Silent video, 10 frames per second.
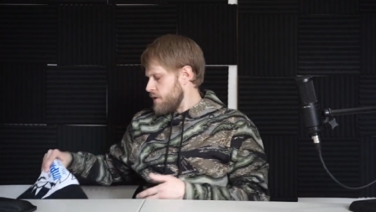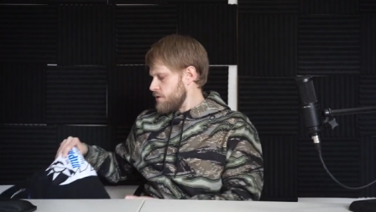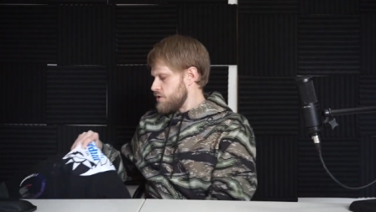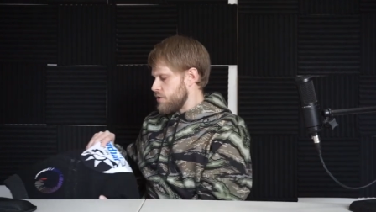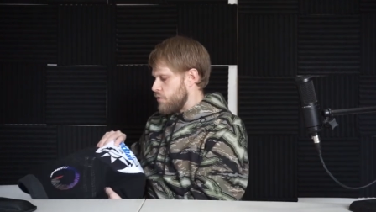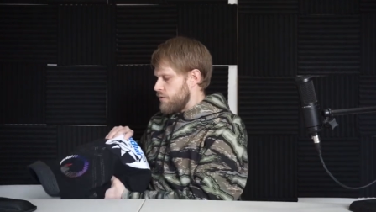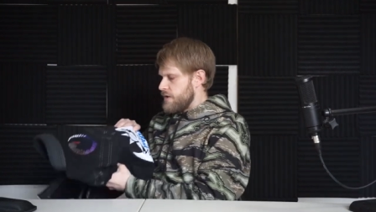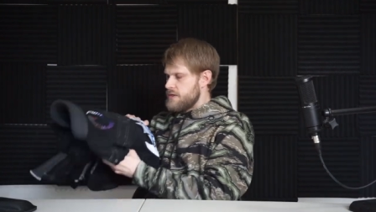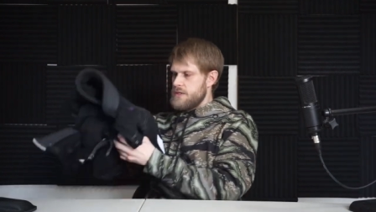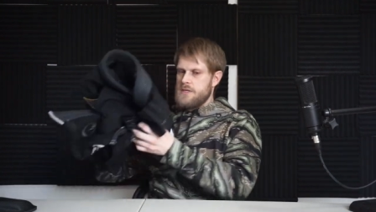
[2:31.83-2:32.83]
So
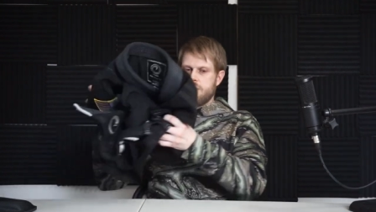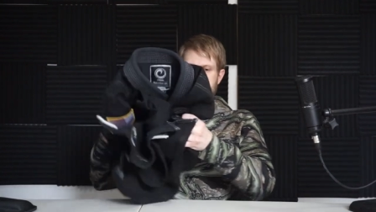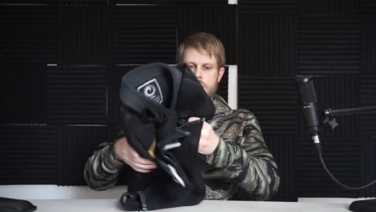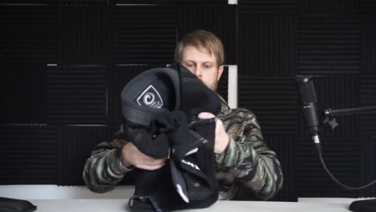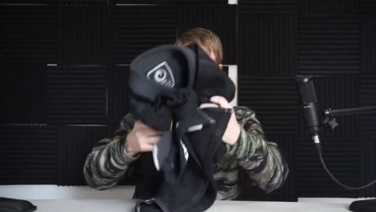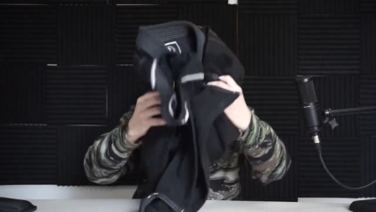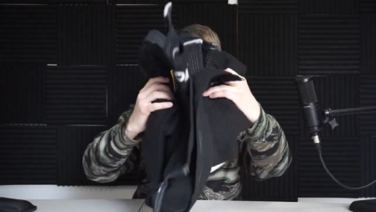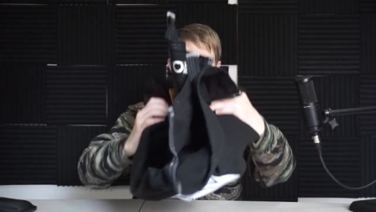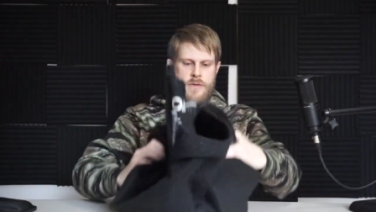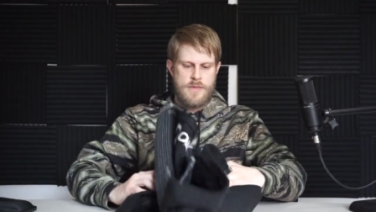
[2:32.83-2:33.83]
this is
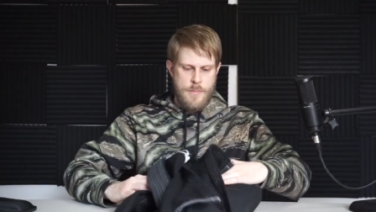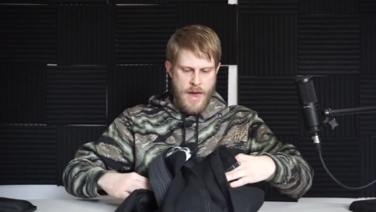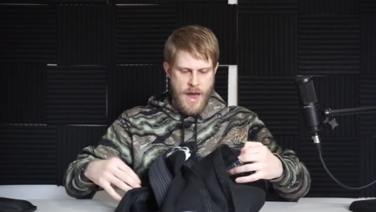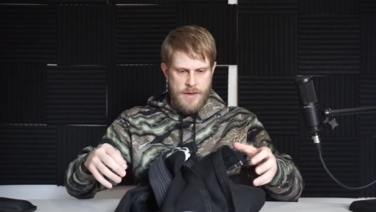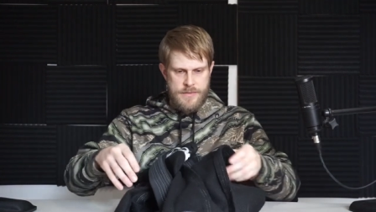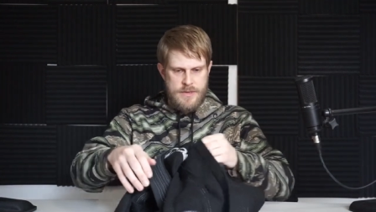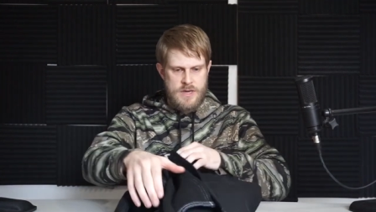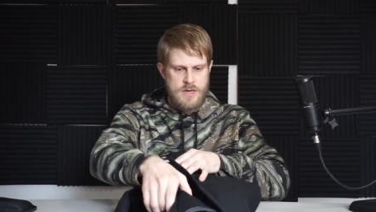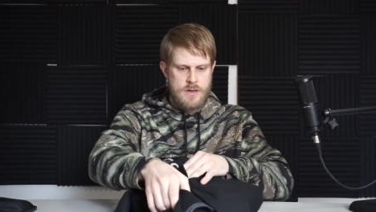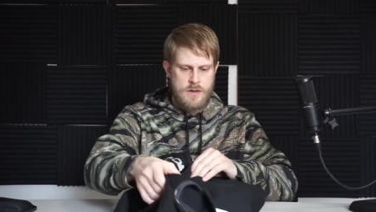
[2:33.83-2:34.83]
the Path
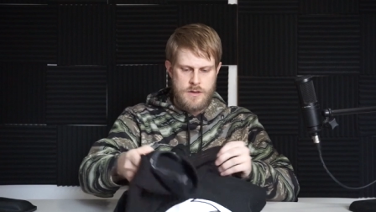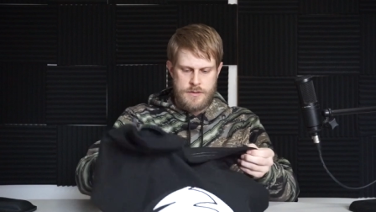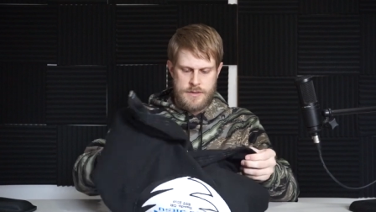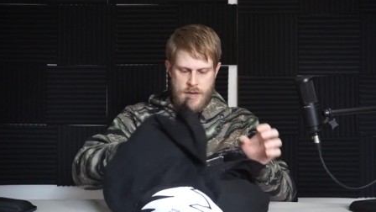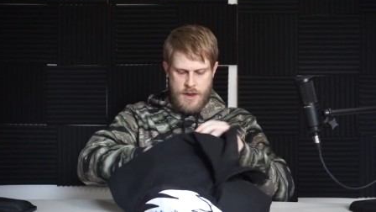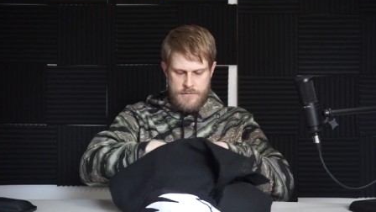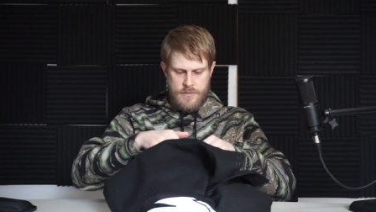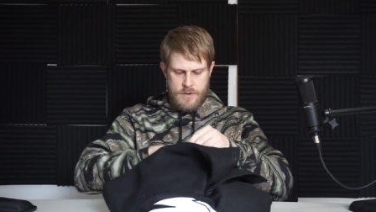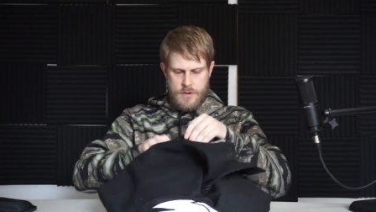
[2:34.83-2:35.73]
gi that they have.